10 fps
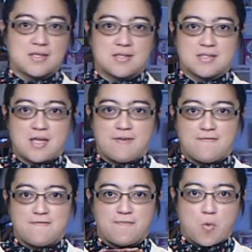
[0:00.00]
is a
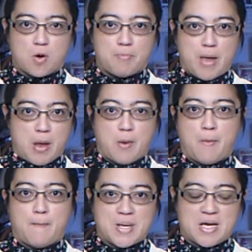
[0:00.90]

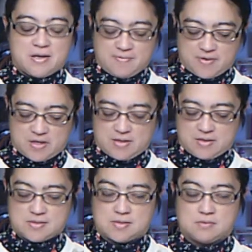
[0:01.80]
4-pound bag of onions.